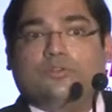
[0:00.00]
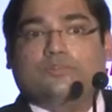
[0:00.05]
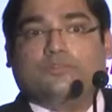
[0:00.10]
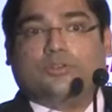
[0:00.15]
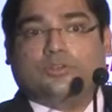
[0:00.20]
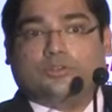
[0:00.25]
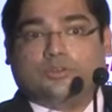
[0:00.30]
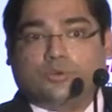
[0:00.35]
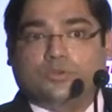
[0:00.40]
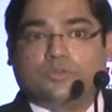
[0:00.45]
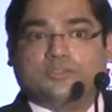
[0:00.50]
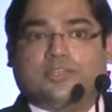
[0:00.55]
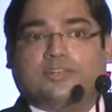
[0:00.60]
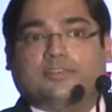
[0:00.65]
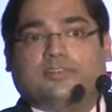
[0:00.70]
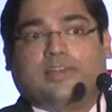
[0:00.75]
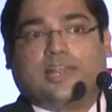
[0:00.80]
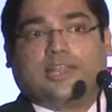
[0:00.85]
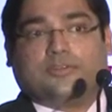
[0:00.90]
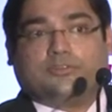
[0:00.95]
for those
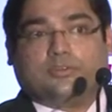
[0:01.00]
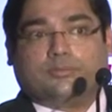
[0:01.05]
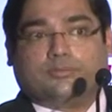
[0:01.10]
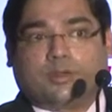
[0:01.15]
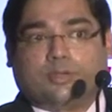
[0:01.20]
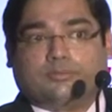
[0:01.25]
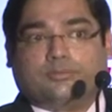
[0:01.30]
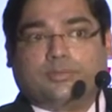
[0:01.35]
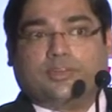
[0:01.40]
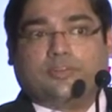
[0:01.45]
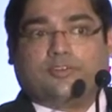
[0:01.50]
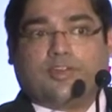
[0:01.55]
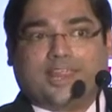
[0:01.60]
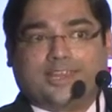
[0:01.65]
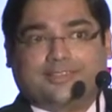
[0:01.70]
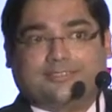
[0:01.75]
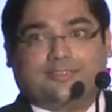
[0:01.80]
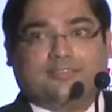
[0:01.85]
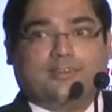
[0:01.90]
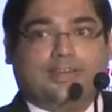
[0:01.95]
intellectual property
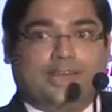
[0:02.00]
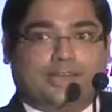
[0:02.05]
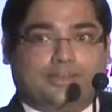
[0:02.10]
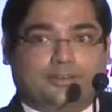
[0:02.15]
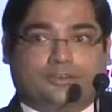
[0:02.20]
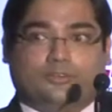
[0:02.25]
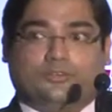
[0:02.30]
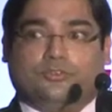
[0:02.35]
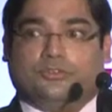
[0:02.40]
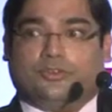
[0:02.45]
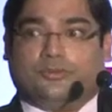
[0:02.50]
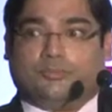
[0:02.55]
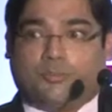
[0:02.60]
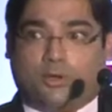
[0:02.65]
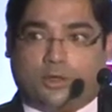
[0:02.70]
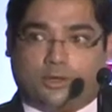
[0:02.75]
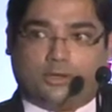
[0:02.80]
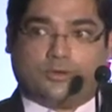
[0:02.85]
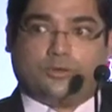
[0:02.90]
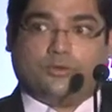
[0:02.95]
rights related to the
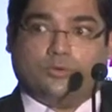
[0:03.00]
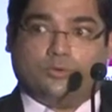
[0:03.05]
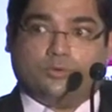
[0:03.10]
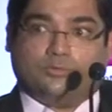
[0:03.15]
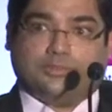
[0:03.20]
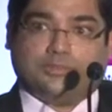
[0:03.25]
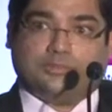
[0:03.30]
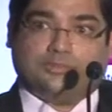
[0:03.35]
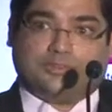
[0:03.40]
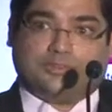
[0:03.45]
molecule which